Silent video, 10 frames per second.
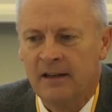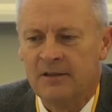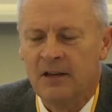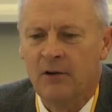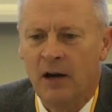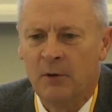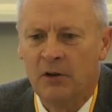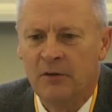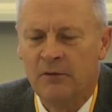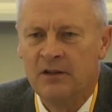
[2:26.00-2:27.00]
So I'm
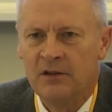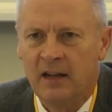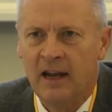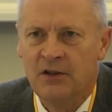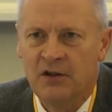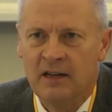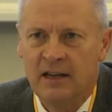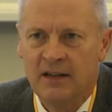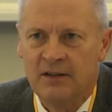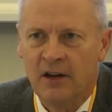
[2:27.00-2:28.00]
not convinced that
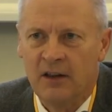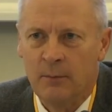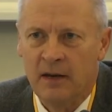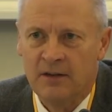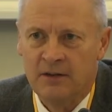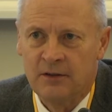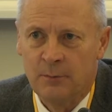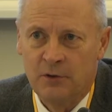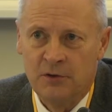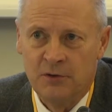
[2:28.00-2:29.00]
engineers are the best
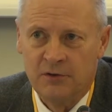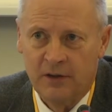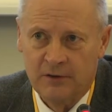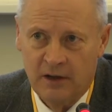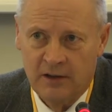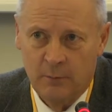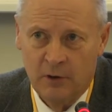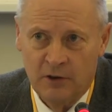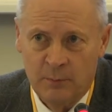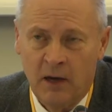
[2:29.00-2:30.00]
to produce those kind of
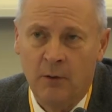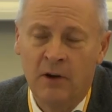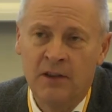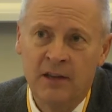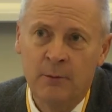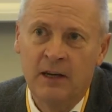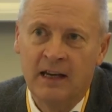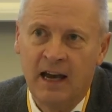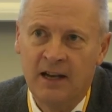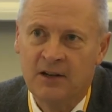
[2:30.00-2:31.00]
models. But one thing we
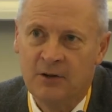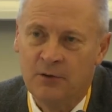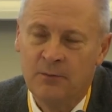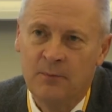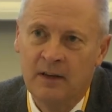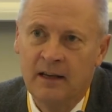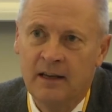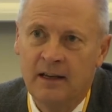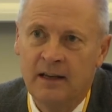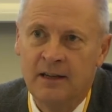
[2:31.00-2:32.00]
can do
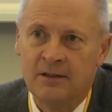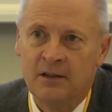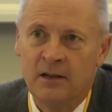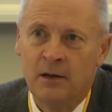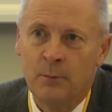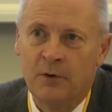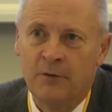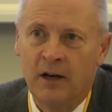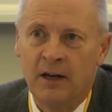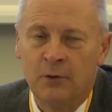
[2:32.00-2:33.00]
is
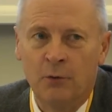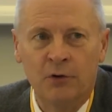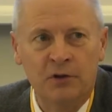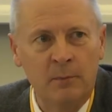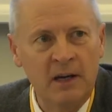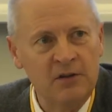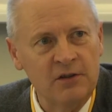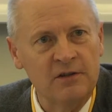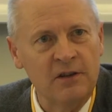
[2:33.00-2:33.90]
provide automation.